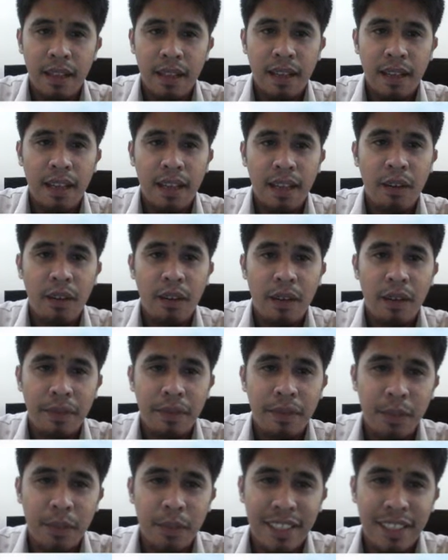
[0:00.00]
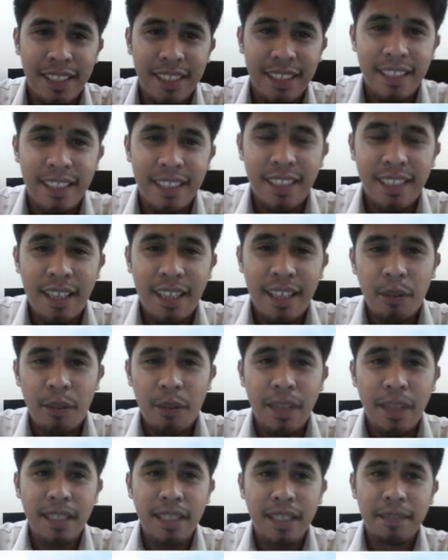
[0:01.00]
Hello everyone.
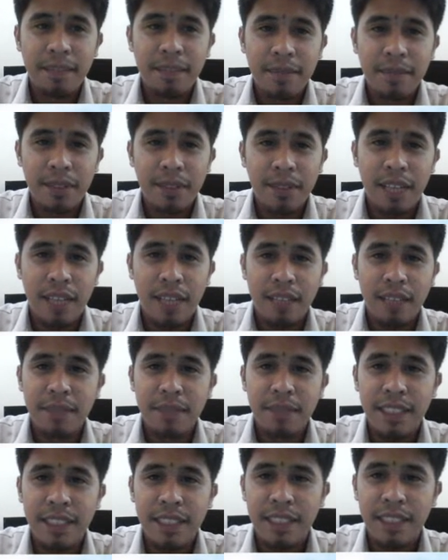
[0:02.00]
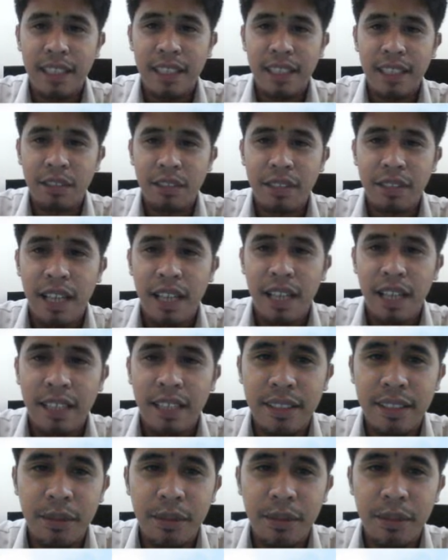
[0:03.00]
Welcome to Tagum City National High
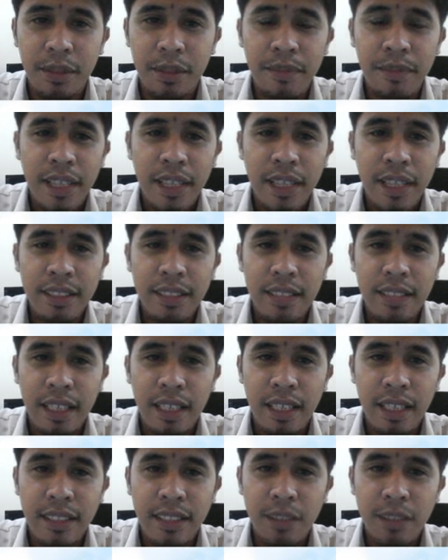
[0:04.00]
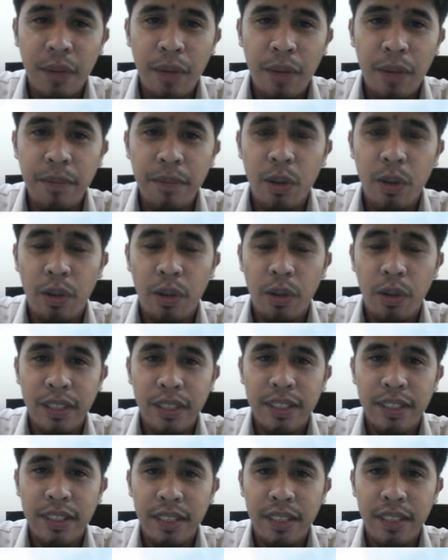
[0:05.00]
School Science Web
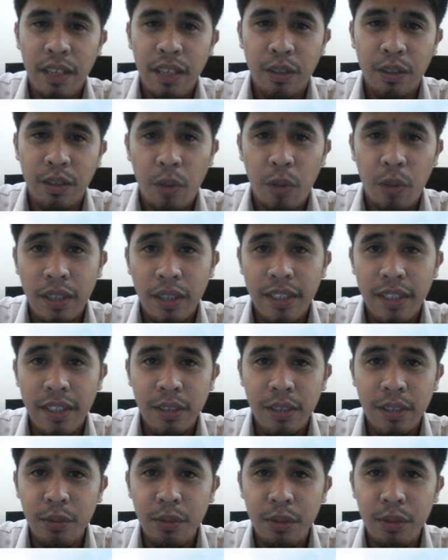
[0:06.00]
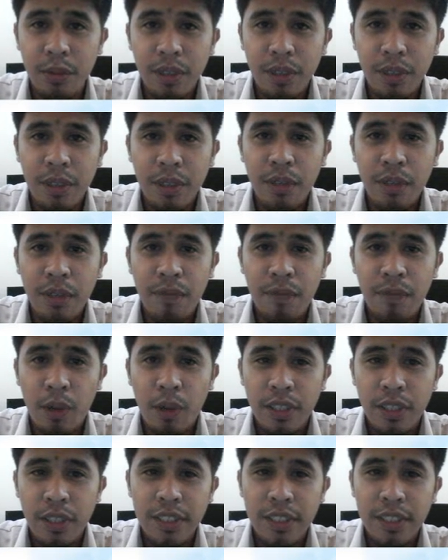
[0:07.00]
Course on Quarter 2,
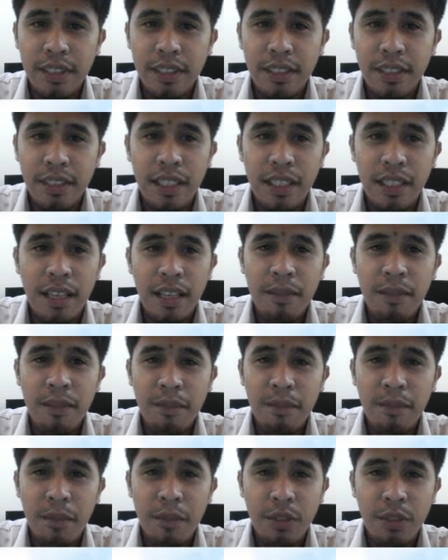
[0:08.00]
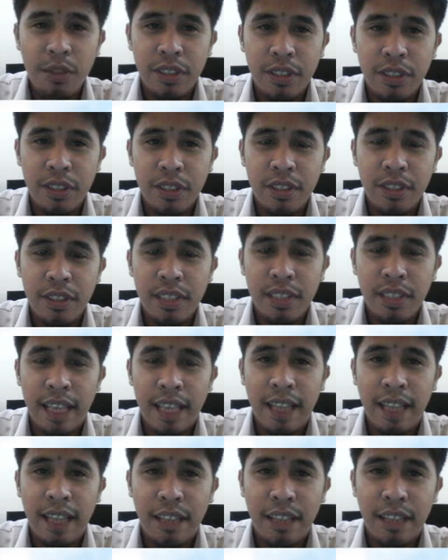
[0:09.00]
Force, Motion, and
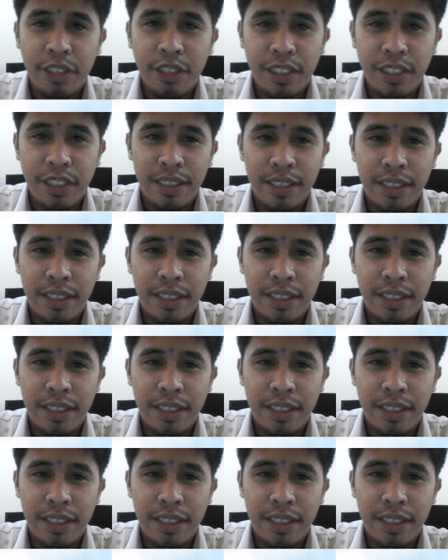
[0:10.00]
Energy.